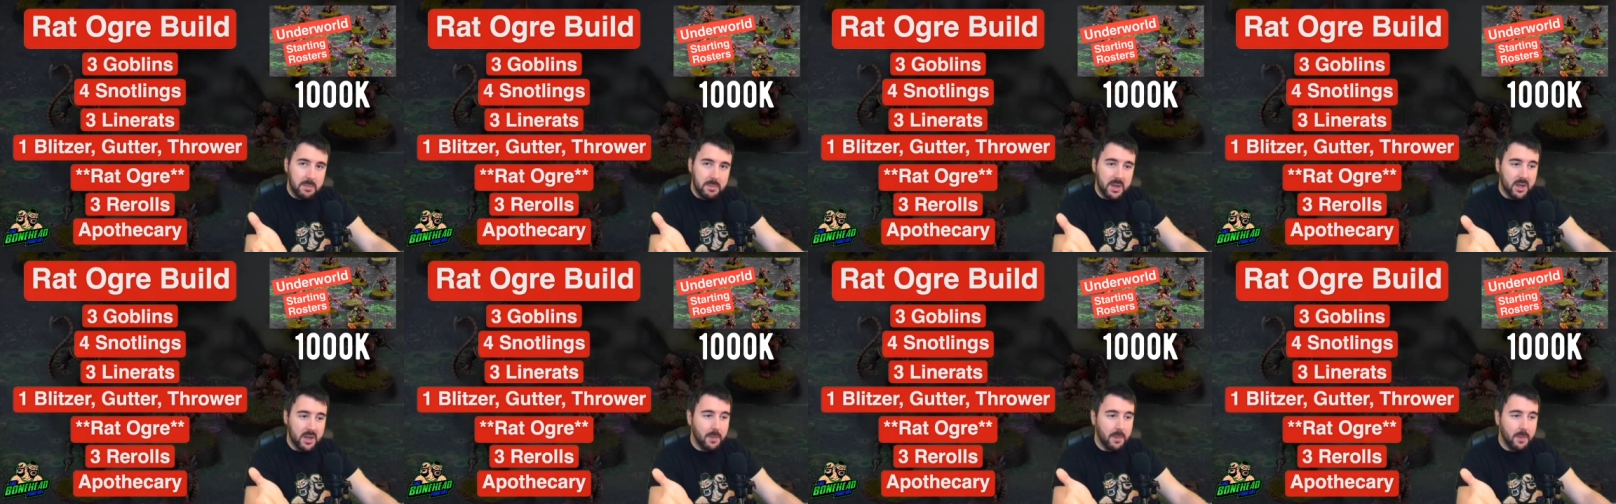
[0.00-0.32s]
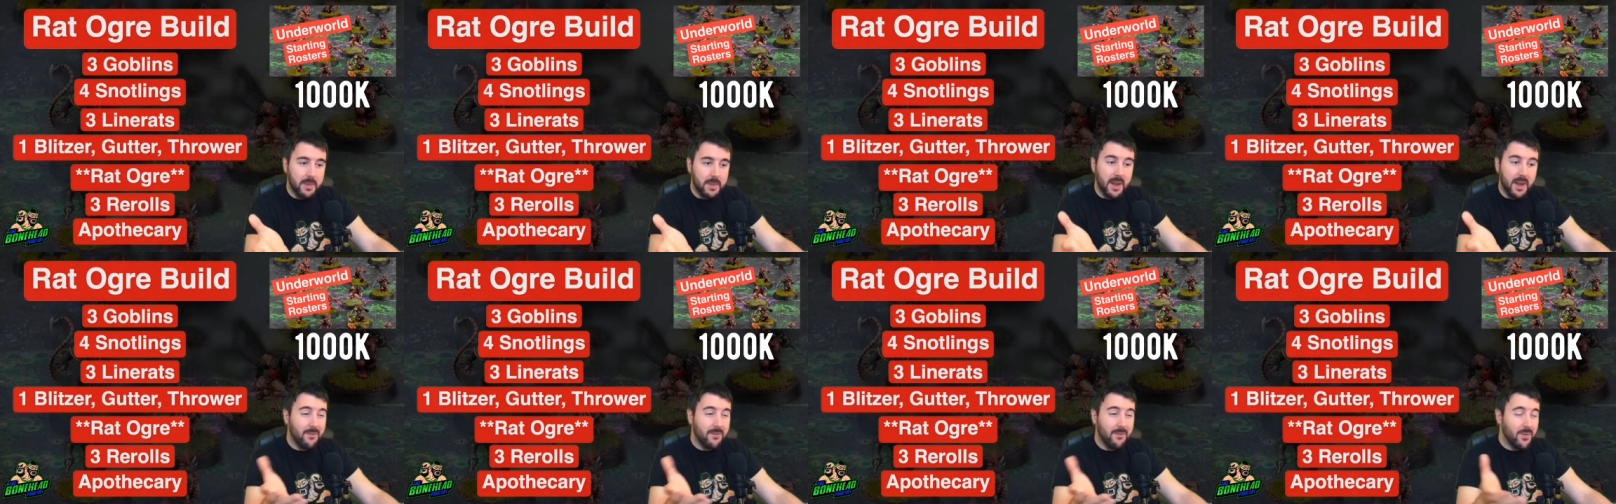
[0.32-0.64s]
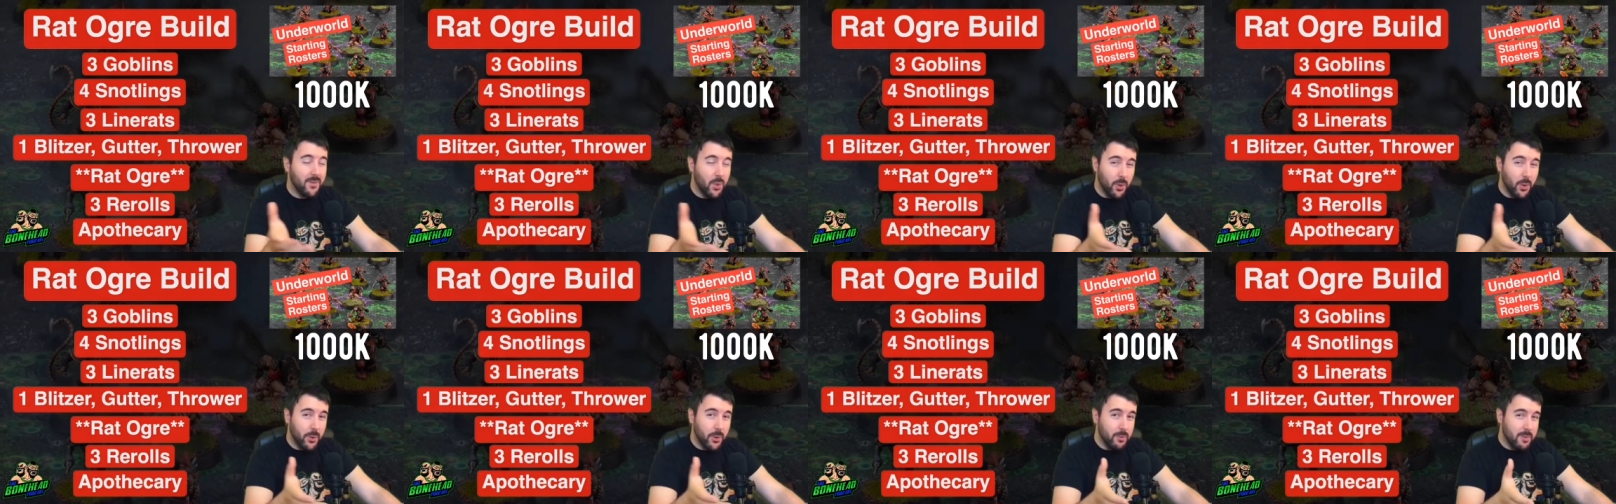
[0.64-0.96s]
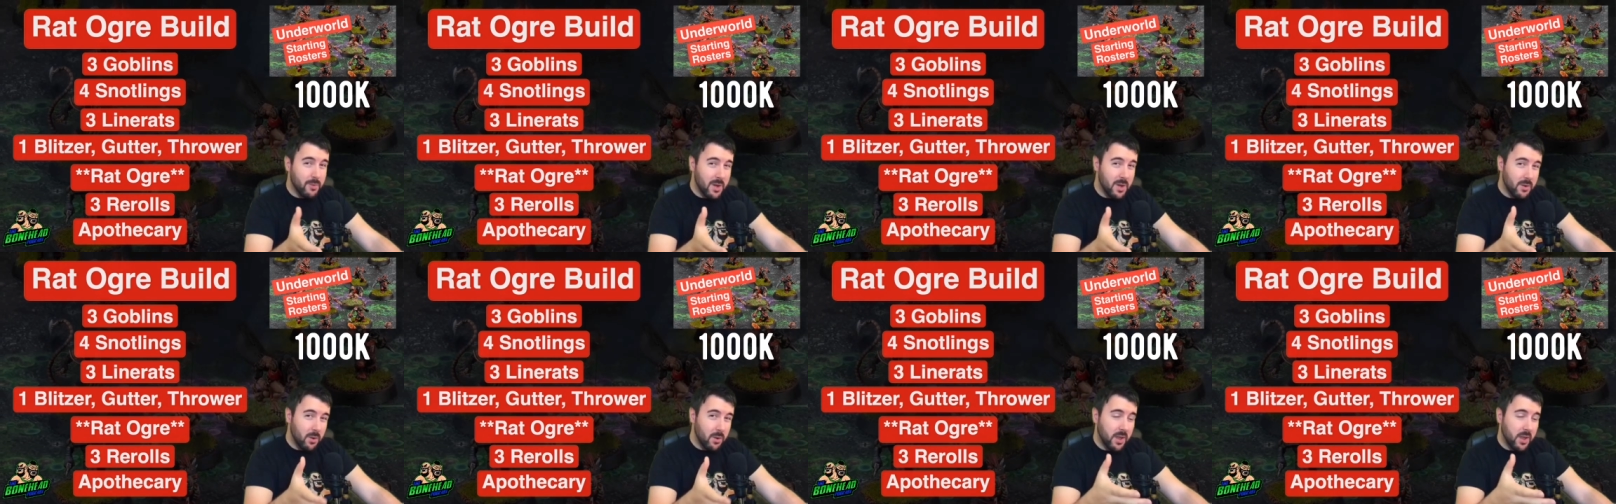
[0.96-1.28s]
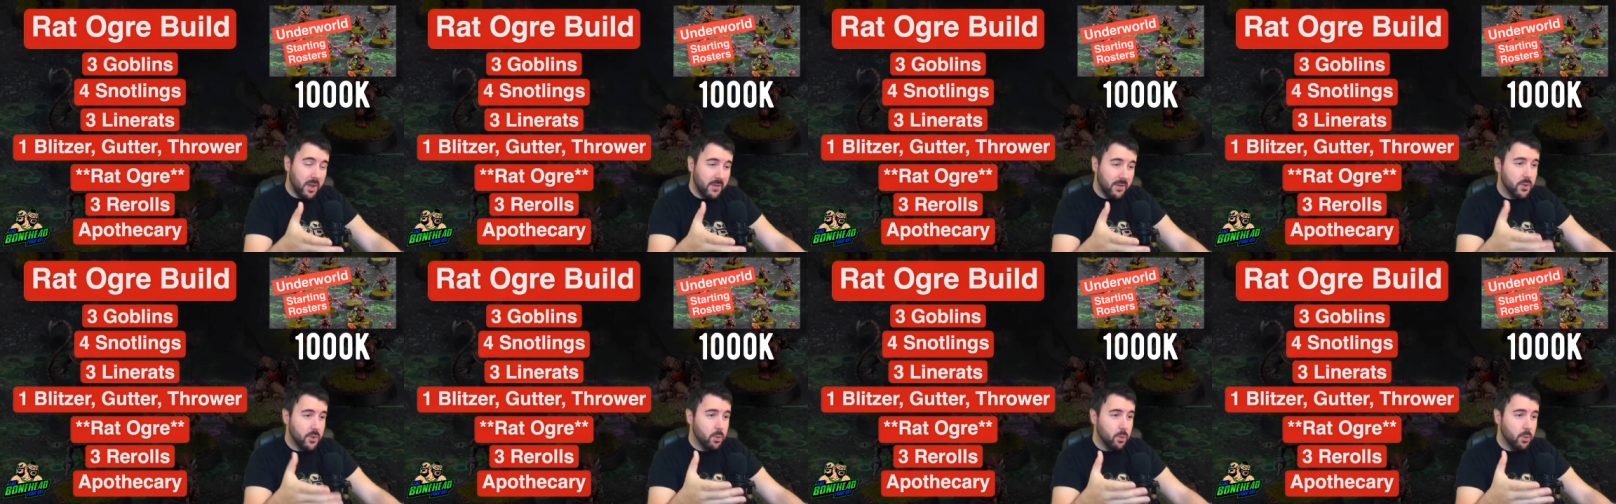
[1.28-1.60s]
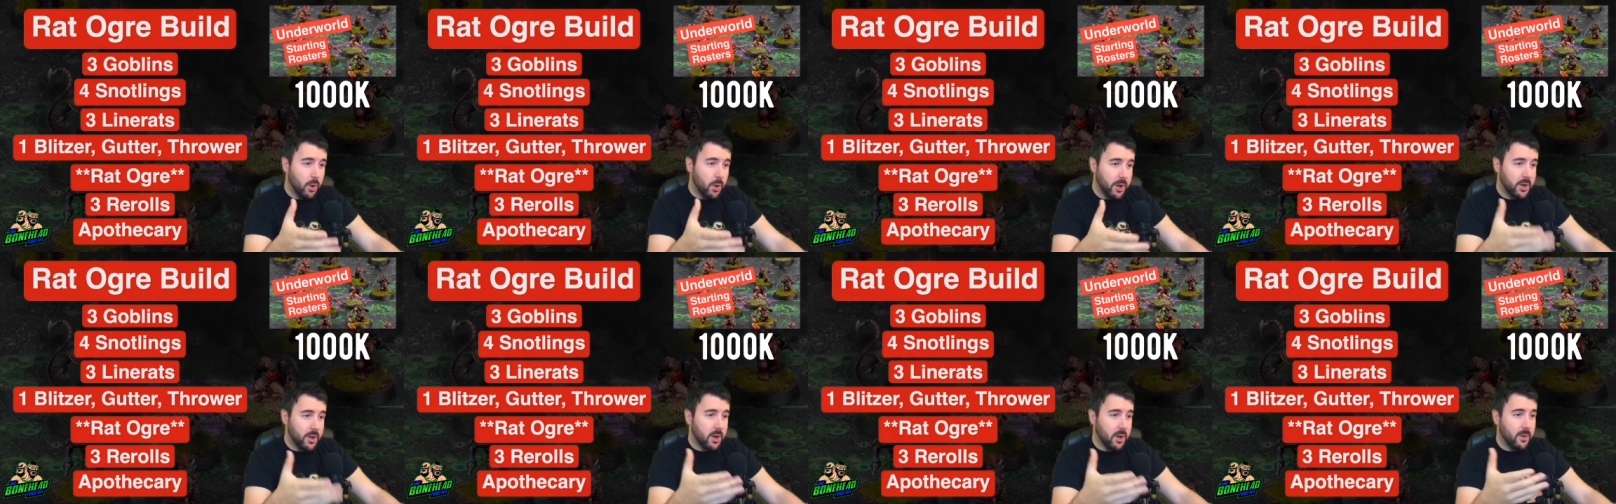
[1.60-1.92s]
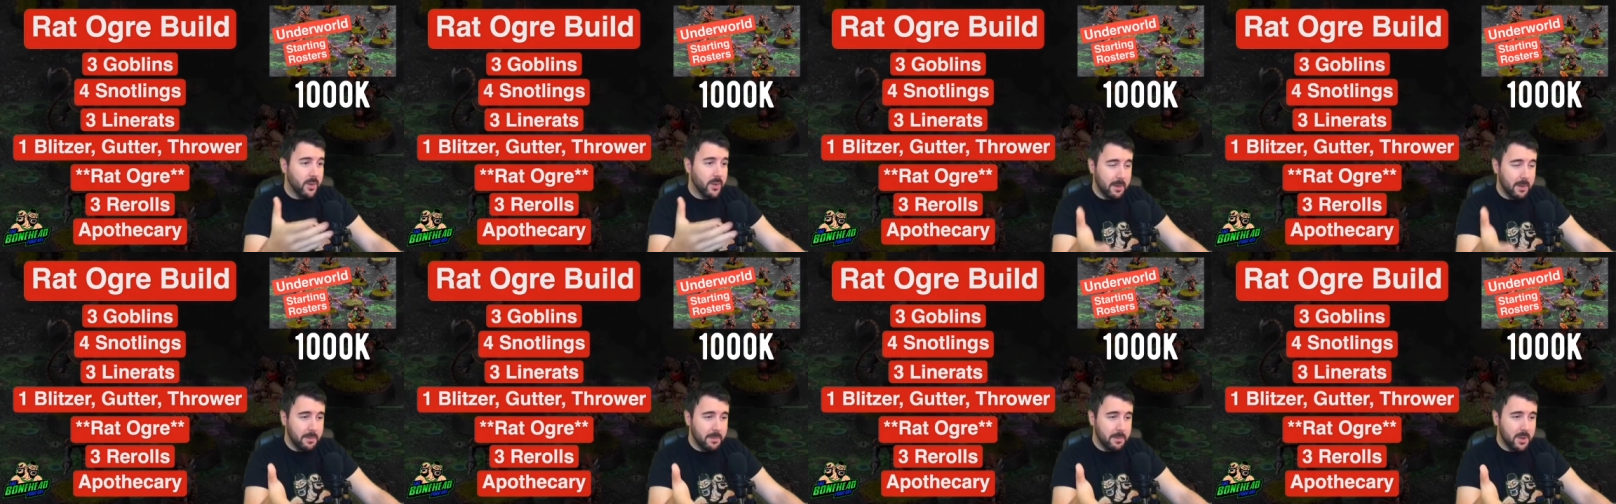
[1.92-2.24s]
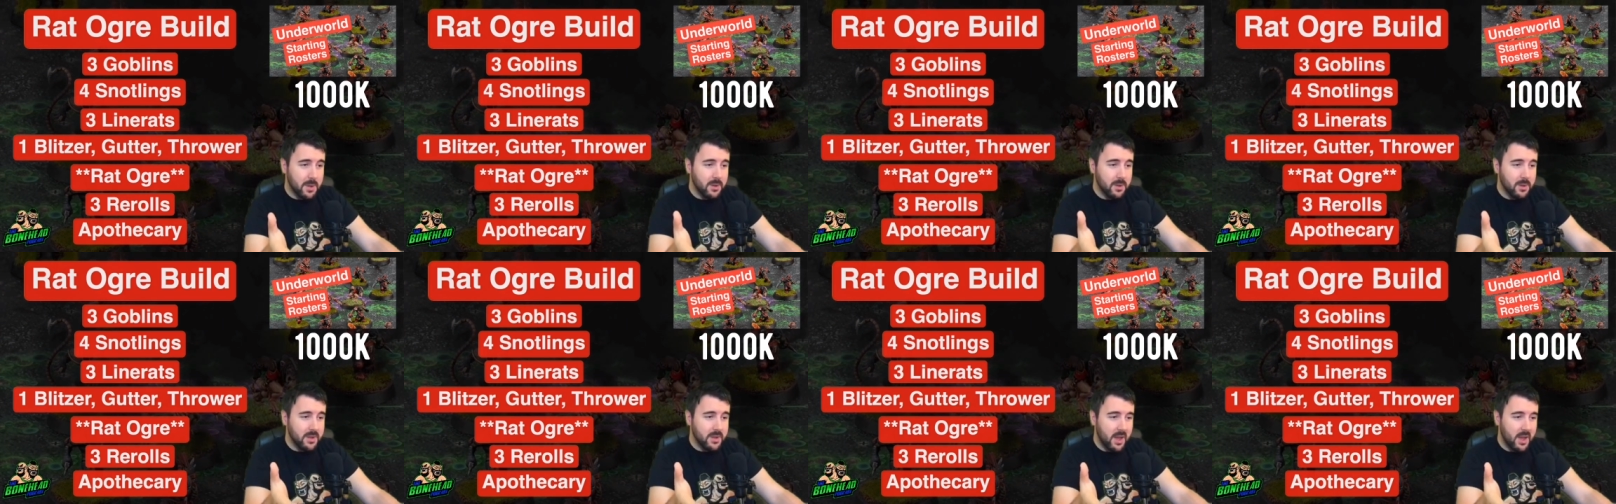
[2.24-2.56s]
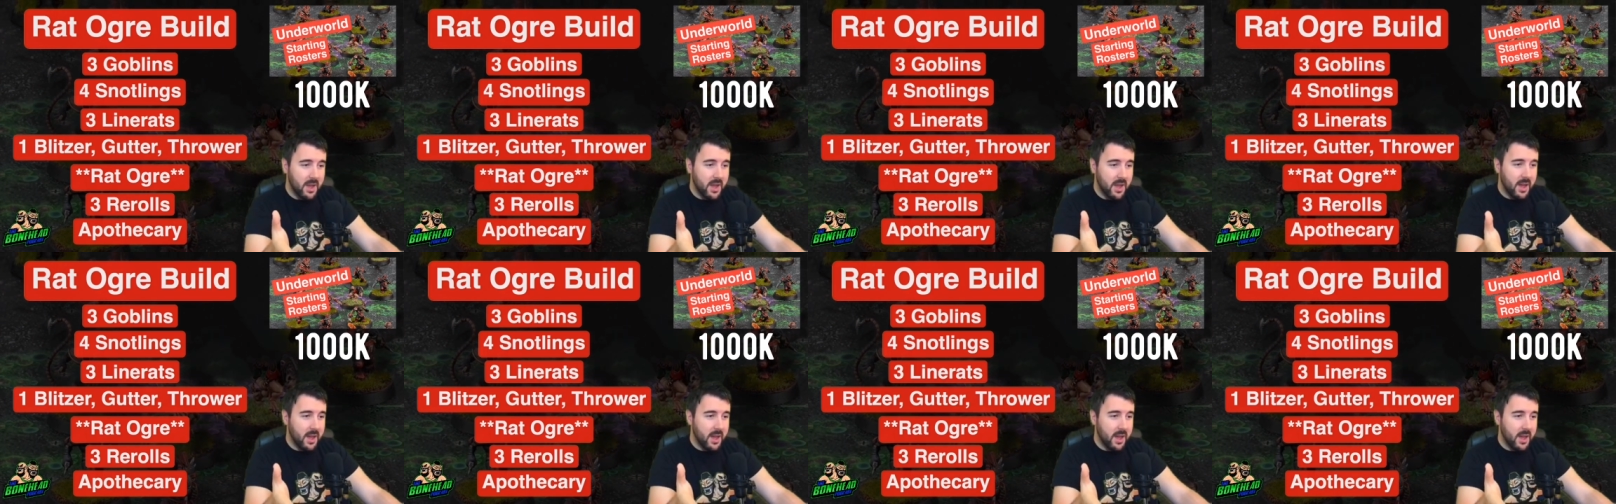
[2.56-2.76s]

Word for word: pick up that fourth reroll if you want to go that build.